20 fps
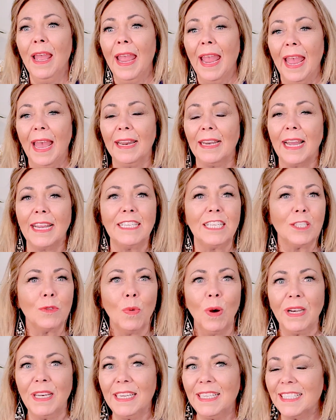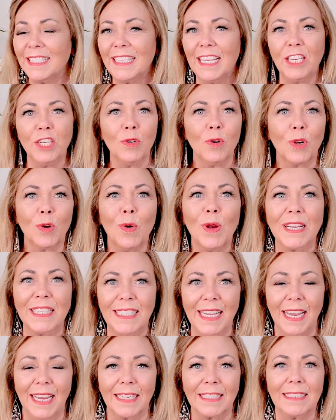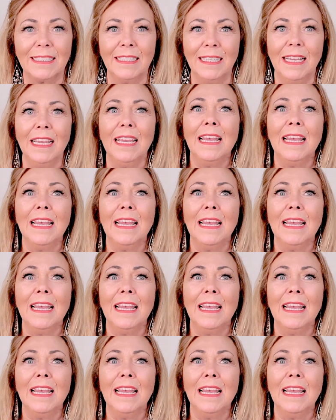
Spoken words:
and I just wanted to send you a quick text.